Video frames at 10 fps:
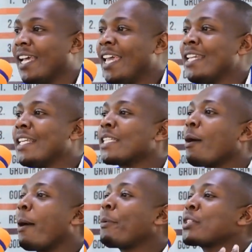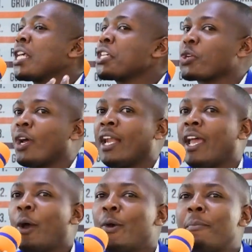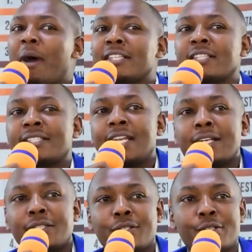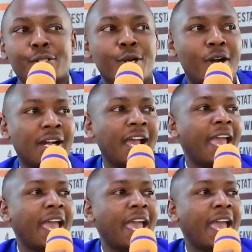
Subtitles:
It is our position. We must stand strong